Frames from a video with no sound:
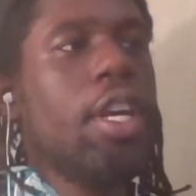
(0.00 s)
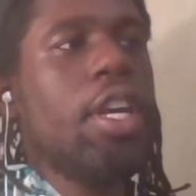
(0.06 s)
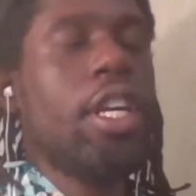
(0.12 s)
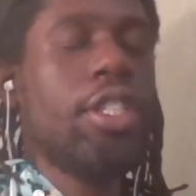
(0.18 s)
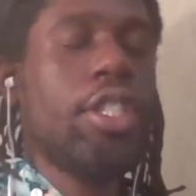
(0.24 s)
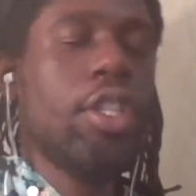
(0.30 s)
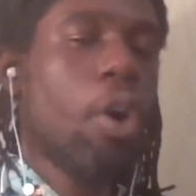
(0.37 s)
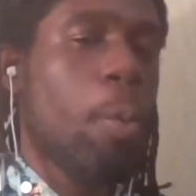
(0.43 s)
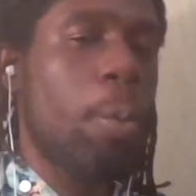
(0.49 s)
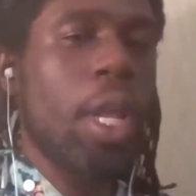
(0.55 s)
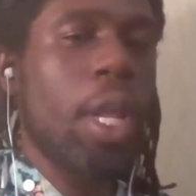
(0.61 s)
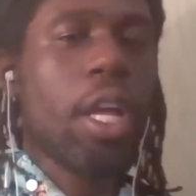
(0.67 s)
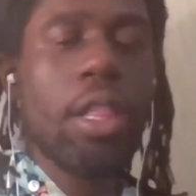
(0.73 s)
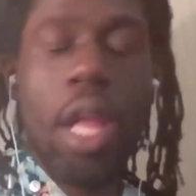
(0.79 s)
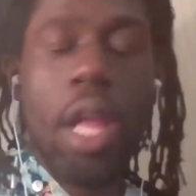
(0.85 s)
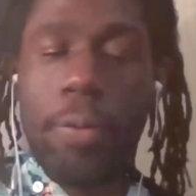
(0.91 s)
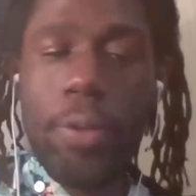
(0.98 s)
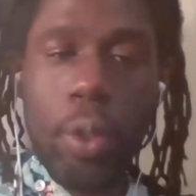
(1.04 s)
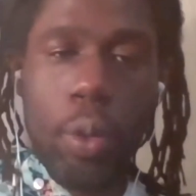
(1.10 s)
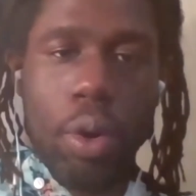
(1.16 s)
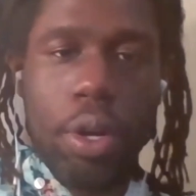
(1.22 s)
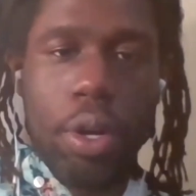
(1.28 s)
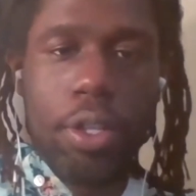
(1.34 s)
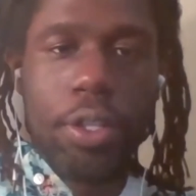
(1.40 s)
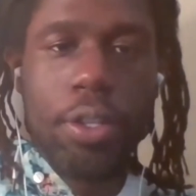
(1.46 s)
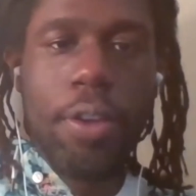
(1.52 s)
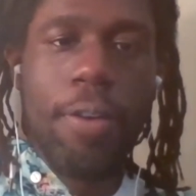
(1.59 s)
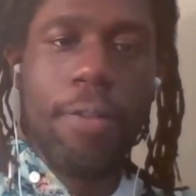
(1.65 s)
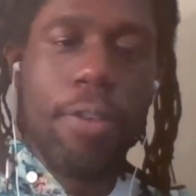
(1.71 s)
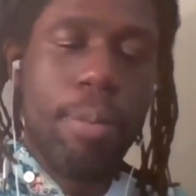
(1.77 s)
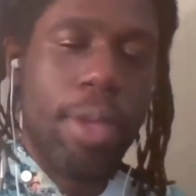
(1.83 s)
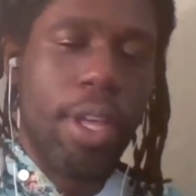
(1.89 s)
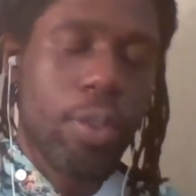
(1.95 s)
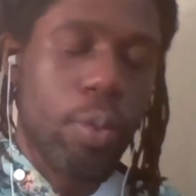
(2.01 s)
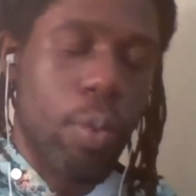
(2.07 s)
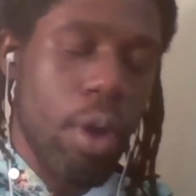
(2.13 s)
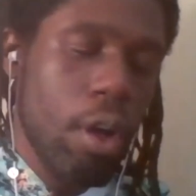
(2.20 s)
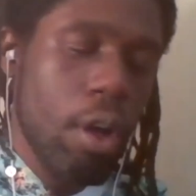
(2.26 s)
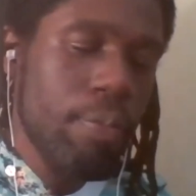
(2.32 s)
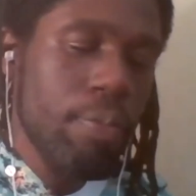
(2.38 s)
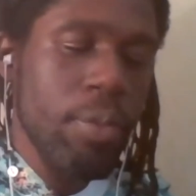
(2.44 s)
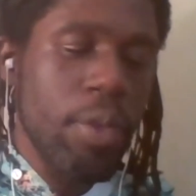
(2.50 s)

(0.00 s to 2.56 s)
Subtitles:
And she opened like a lot of doors for me as well.